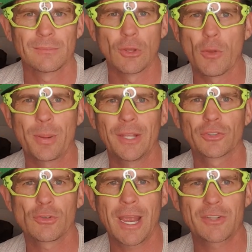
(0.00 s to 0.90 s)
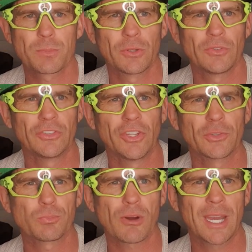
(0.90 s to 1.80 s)
Lopez crashed because of his
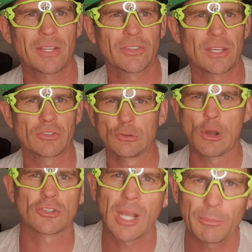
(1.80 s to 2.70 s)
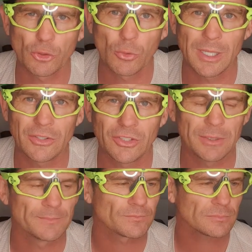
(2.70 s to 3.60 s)
disc brakes. They just locked up too easy.